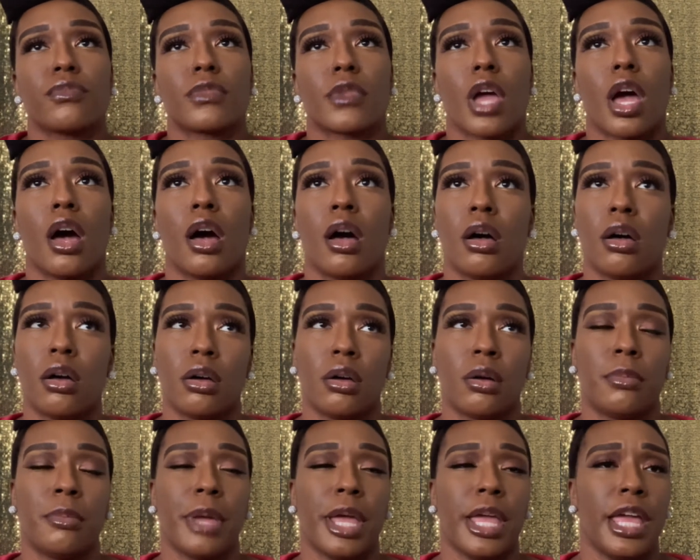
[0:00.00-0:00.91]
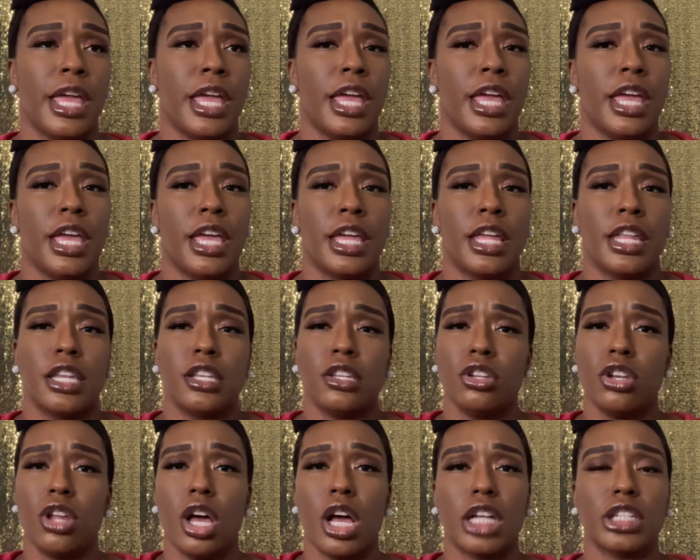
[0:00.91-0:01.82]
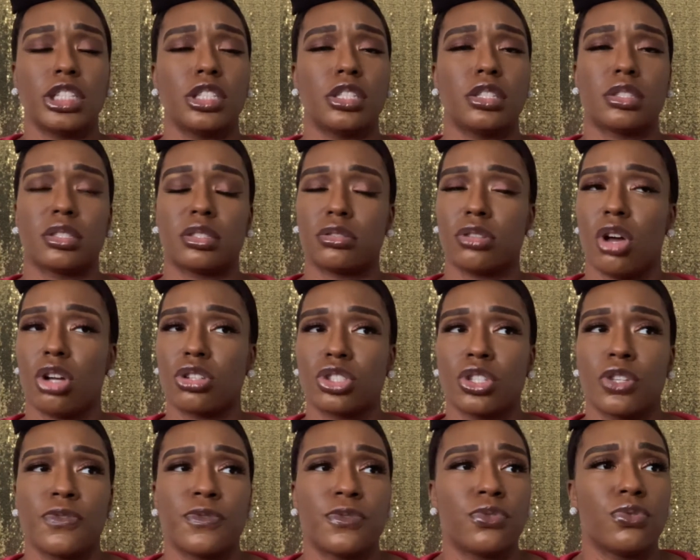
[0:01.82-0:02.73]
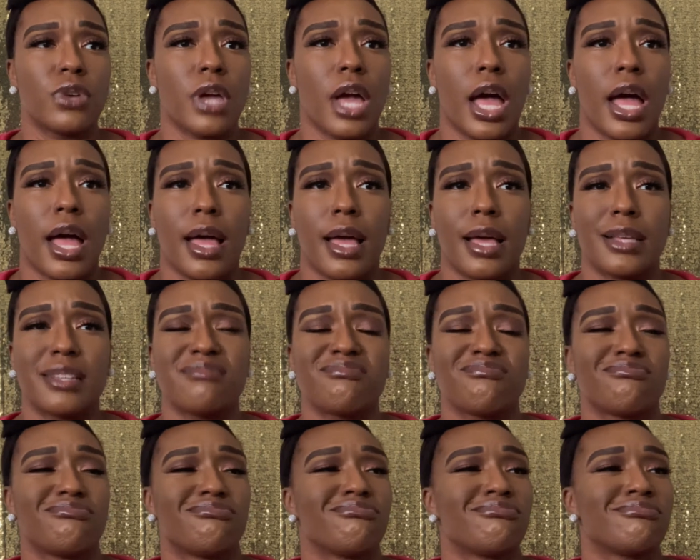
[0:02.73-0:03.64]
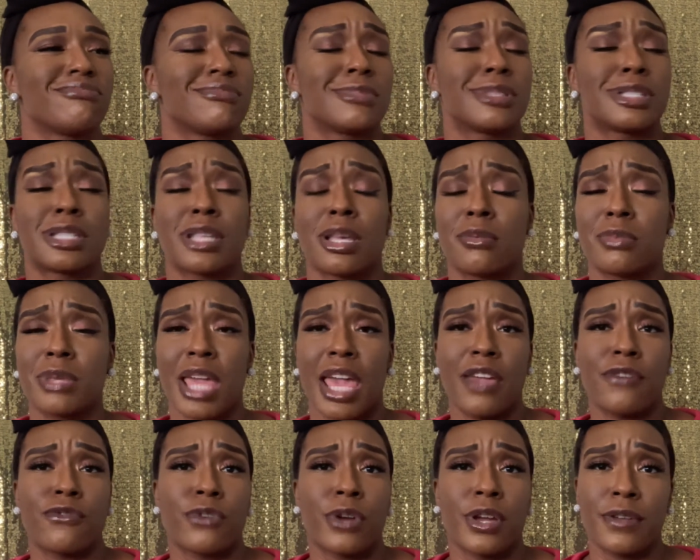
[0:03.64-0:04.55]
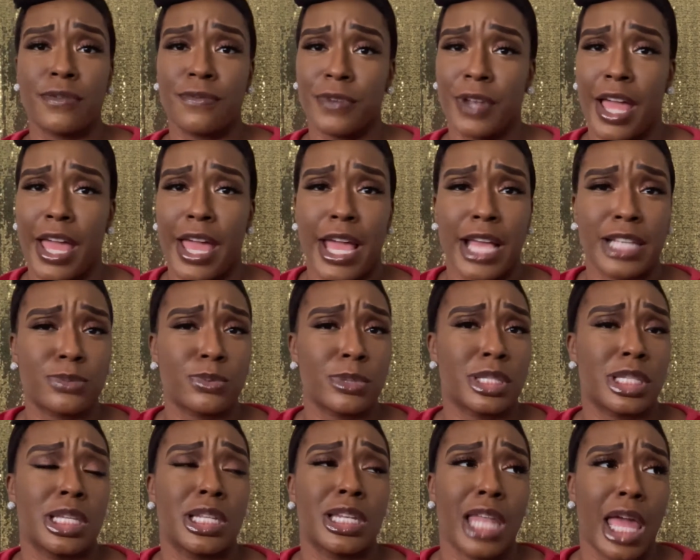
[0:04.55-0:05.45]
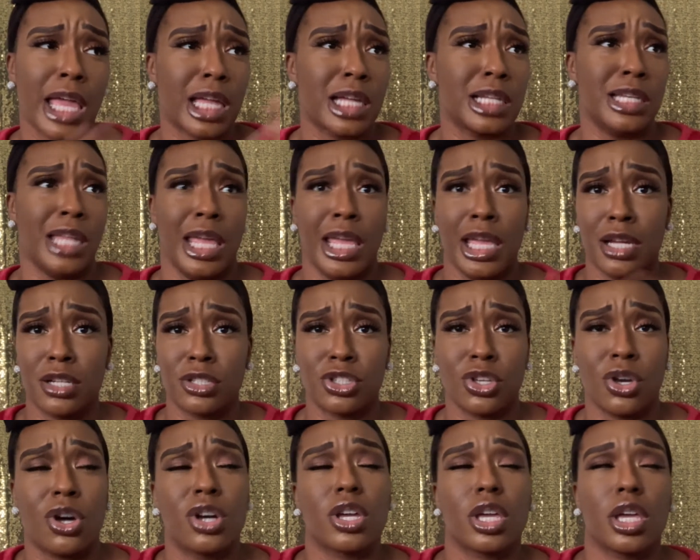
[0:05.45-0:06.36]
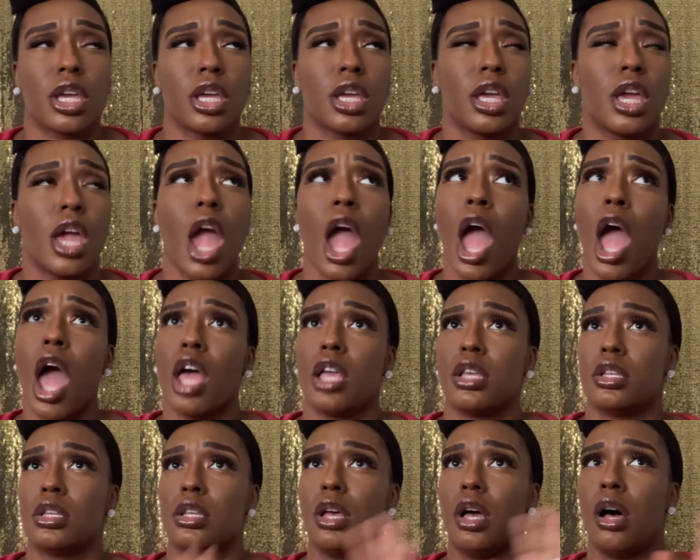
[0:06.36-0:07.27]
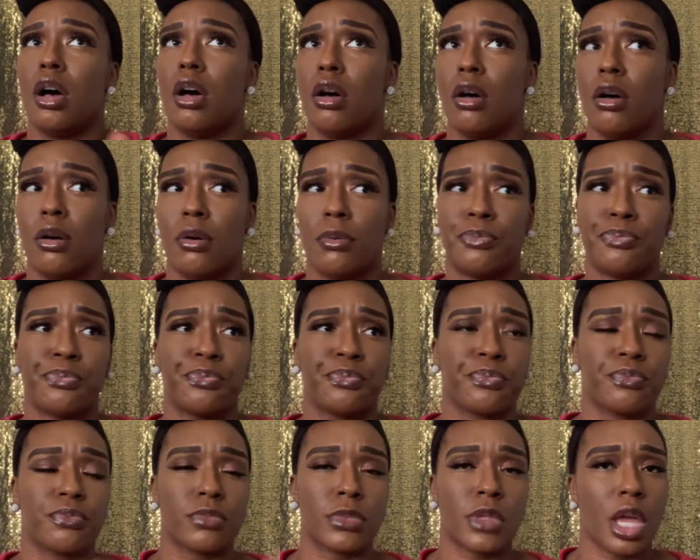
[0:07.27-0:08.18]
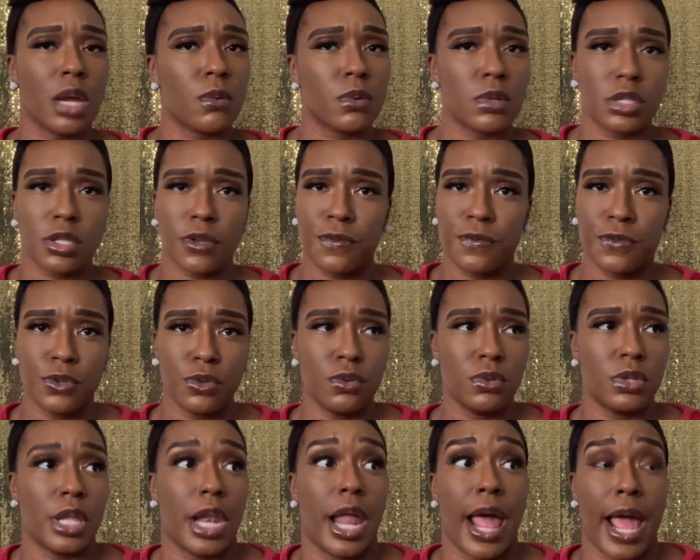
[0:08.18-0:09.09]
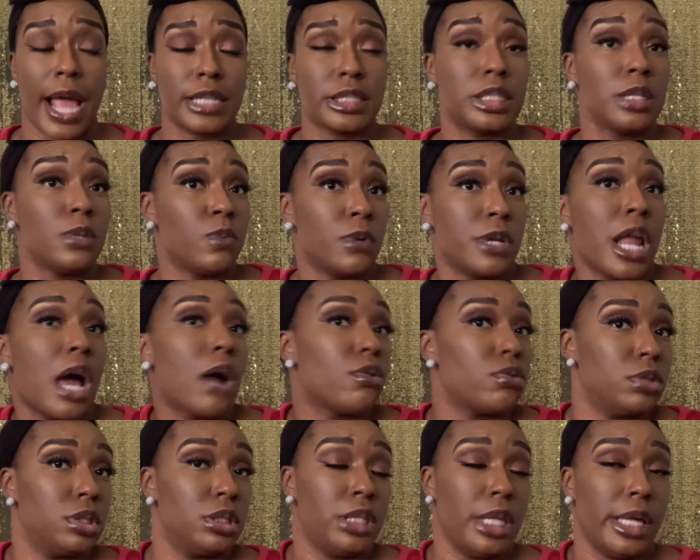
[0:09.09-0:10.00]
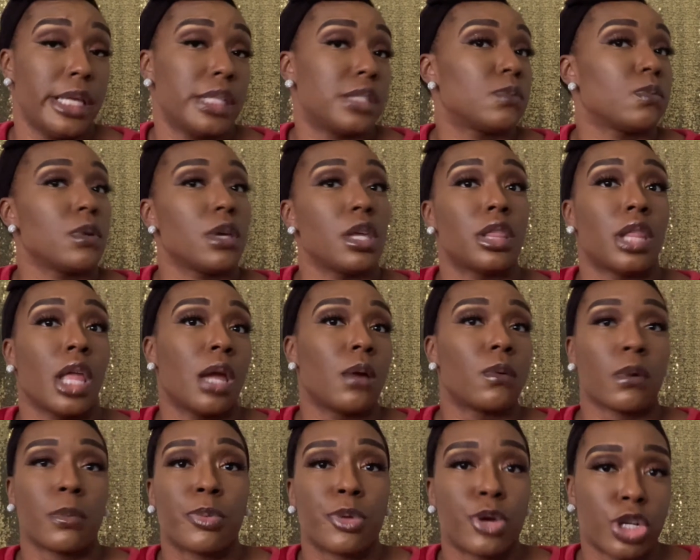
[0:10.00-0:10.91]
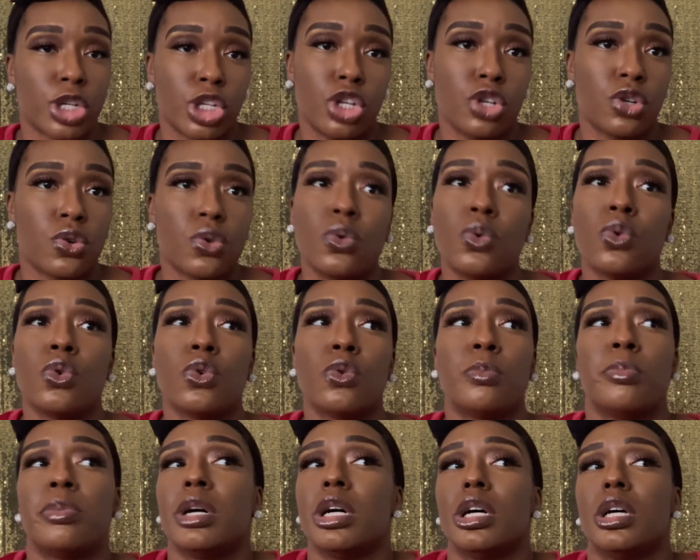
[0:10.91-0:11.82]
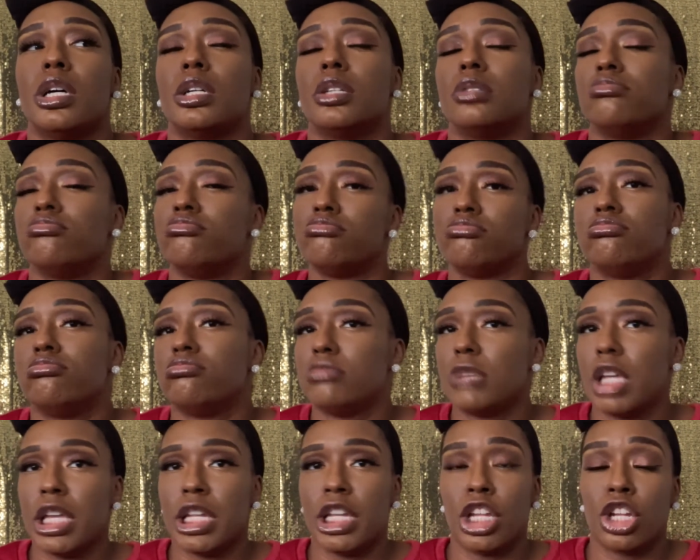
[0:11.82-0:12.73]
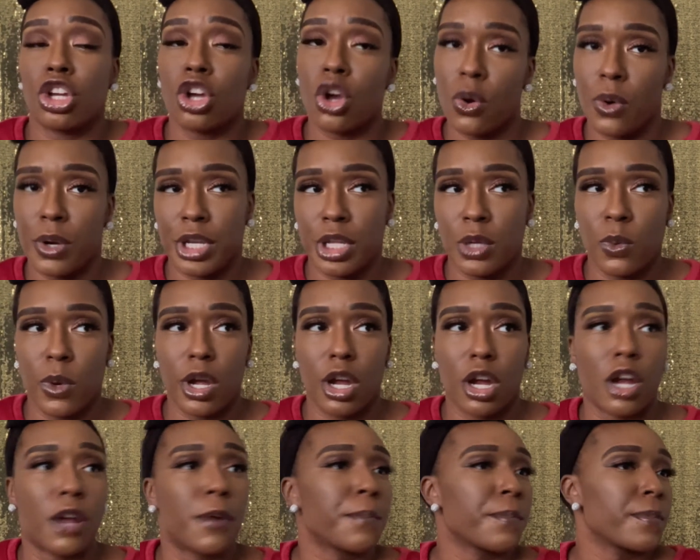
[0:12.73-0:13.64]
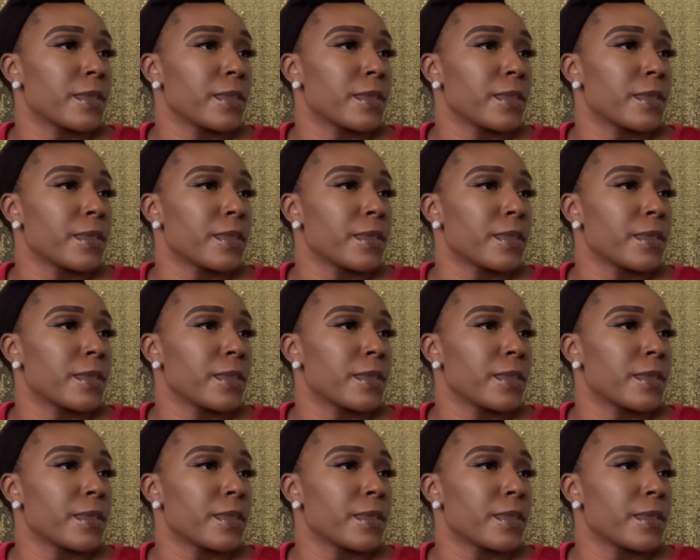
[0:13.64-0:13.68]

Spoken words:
And, you know, I just talked to a few guys. Some gave red flags within like a day of talking. There was a few that I actually went out on dates with. They were pretty cool, but it didn't go anywhere.